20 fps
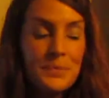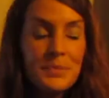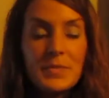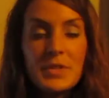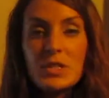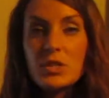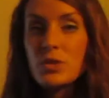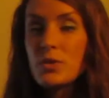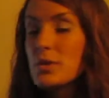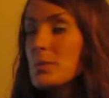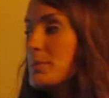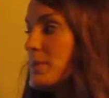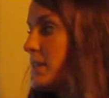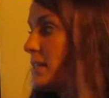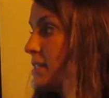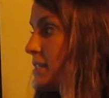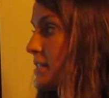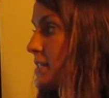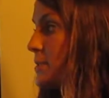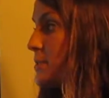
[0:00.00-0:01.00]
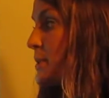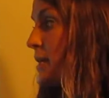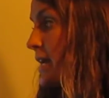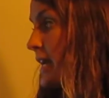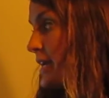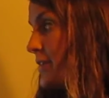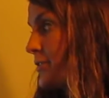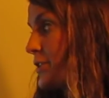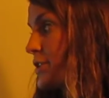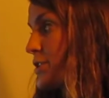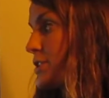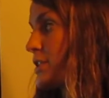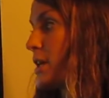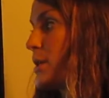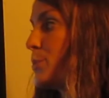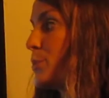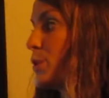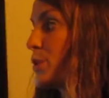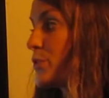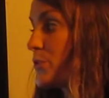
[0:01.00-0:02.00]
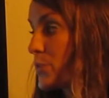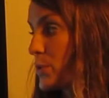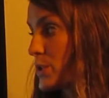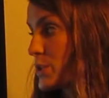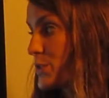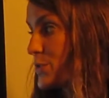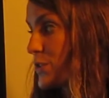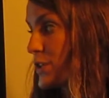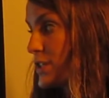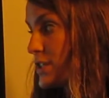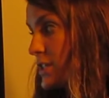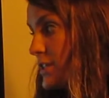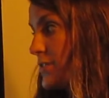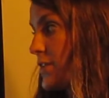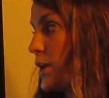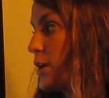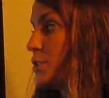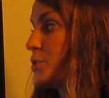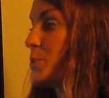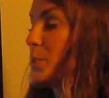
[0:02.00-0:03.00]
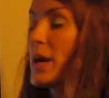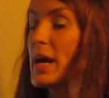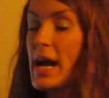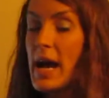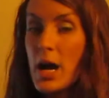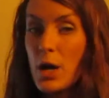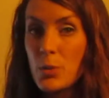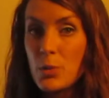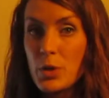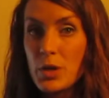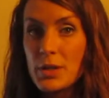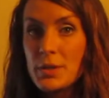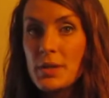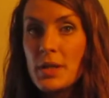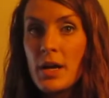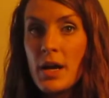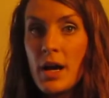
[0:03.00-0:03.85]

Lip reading: So immediacy behaviors was first developed by Albert